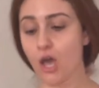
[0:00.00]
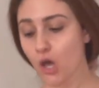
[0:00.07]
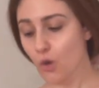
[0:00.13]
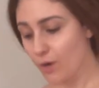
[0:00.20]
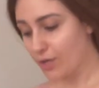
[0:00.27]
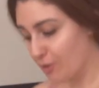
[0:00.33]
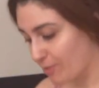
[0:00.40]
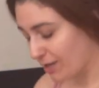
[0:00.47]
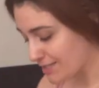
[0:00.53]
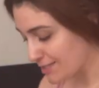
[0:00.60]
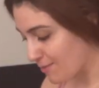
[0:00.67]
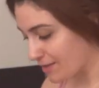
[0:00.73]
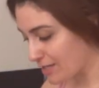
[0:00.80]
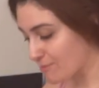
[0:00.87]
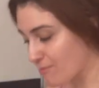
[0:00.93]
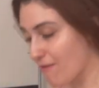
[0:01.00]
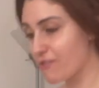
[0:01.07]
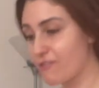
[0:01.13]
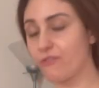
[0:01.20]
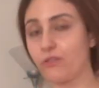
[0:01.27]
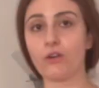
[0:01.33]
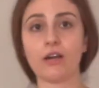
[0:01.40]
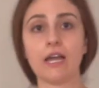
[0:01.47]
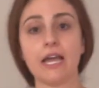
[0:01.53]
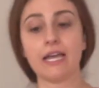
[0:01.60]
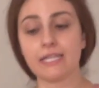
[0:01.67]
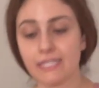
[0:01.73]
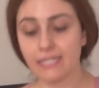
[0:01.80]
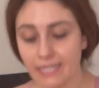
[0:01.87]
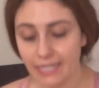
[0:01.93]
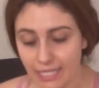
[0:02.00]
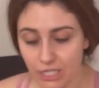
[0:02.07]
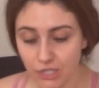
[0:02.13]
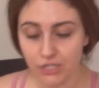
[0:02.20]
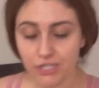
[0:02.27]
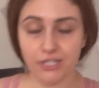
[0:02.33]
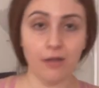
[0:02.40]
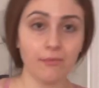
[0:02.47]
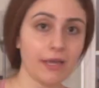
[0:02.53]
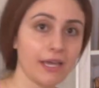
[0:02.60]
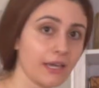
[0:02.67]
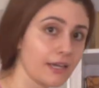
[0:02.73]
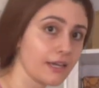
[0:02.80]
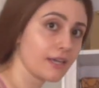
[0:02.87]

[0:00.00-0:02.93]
When you pick something up off the floor, stick in your stomach